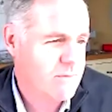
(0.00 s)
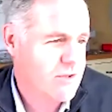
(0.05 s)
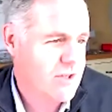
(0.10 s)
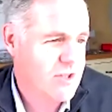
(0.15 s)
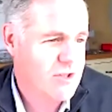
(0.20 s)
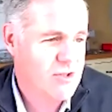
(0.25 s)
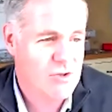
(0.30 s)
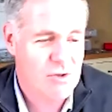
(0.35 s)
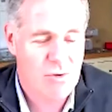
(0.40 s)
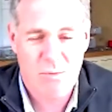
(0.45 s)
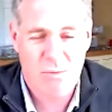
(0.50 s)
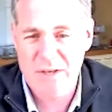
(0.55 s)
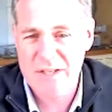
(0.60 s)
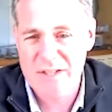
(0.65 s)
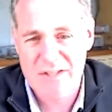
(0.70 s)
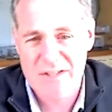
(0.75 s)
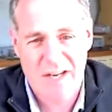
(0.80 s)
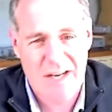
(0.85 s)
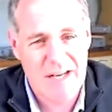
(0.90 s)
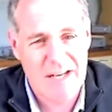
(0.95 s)
Digital
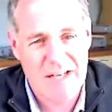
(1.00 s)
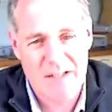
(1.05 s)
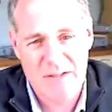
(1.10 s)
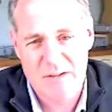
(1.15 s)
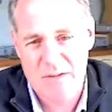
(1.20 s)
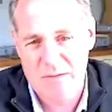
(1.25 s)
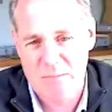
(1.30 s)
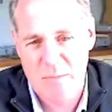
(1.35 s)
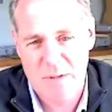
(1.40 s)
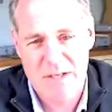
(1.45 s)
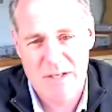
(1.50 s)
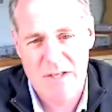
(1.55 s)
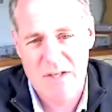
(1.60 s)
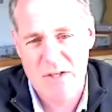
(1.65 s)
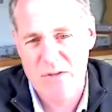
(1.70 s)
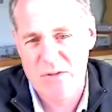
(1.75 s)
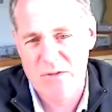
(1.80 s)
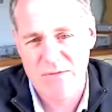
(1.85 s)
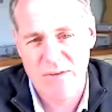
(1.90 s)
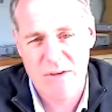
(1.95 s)
retailing been a
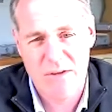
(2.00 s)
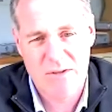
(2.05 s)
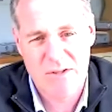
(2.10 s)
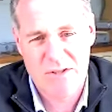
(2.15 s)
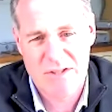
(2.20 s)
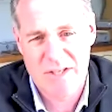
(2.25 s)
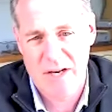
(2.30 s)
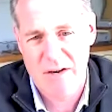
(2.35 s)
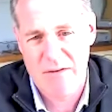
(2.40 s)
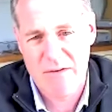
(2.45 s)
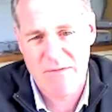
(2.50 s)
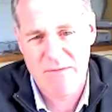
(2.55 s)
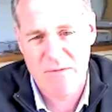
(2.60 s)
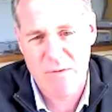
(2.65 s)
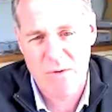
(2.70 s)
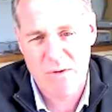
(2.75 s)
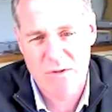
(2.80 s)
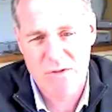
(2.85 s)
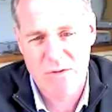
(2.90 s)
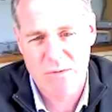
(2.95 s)
huge focus area
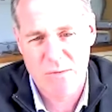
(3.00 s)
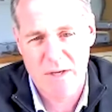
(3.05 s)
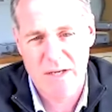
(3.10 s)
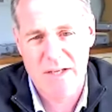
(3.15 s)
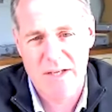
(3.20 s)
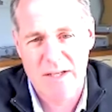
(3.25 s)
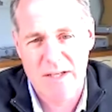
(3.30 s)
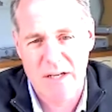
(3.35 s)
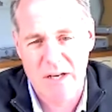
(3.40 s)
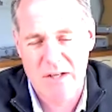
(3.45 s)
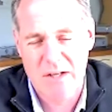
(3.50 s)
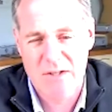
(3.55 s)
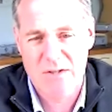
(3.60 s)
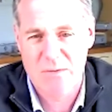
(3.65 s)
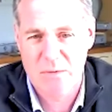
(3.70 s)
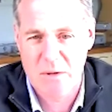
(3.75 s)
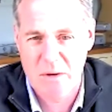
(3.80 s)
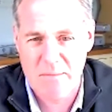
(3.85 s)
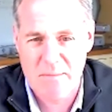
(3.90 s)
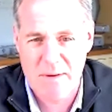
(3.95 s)
for us as well in the
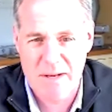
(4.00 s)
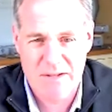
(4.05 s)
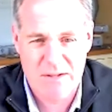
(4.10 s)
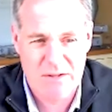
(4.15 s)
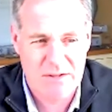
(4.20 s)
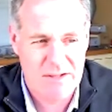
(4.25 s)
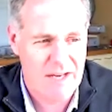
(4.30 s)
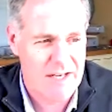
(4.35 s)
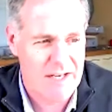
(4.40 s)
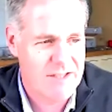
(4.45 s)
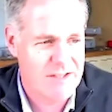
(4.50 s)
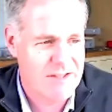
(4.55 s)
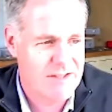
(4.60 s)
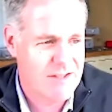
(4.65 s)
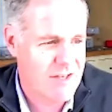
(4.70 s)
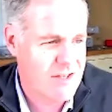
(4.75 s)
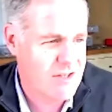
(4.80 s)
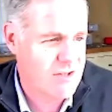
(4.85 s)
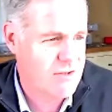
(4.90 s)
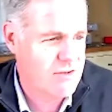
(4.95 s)
last 12 months. That
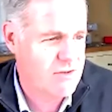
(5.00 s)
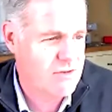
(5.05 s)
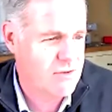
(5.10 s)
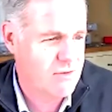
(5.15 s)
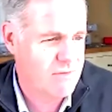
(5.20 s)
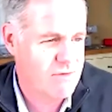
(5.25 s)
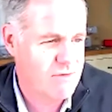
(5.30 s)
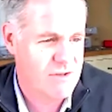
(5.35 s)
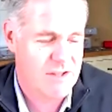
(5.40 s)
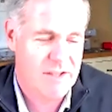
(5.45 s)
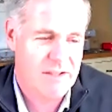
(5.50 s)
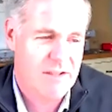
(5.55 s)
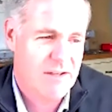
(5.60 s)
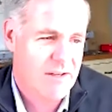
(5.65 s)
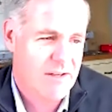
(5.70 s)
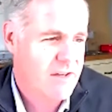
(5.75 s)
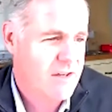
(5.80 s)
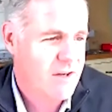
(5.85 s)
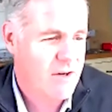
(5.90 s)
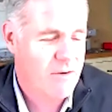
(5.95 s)
continues. Obviously,
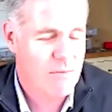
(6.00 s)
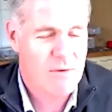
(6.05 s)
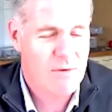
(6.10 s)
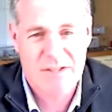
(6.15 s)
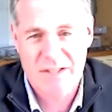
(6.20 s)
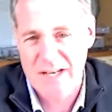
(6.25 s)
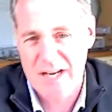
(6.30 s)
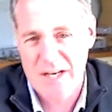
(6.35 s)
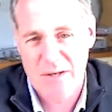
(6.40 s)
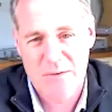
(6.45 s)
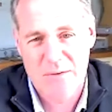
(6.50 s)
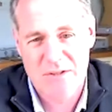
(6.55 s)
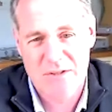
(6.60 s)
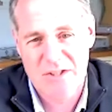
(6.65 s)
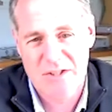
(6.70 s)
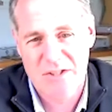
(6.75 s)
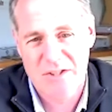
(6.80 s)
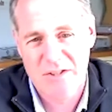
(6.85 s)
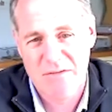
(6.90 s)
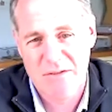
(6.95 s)
our recent
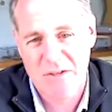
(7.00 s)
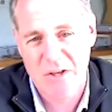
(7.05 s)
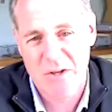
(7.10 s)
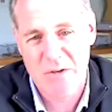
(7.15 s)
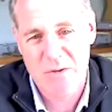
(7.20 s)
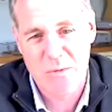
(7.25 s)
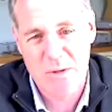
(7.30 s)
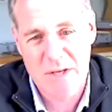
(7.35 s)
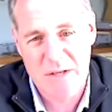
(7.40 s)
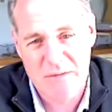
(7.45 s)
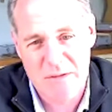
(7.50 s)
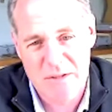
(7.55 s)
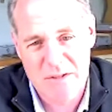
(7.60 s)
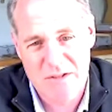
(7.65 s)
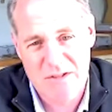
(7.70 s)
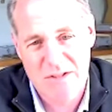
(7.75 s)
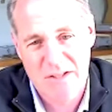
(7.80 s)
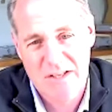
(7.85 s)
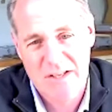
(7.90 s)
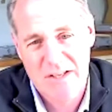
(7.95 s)
acquisition of Code
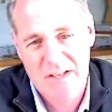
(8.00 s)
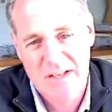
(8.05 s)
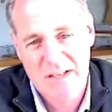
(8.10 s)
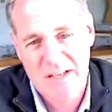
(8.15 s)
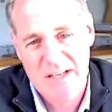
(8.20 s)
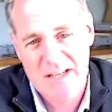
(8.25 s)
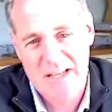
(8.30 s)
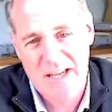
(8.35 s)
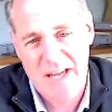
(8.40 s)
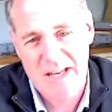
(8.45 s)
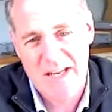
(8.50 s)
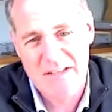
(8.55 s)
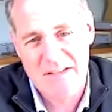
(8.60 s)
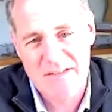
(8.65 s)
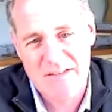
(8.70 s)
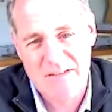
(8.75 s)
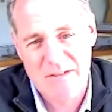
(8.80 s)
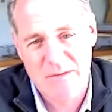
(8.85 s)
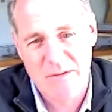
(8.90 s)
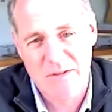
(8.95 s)
Weavers,
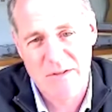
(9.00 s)
again,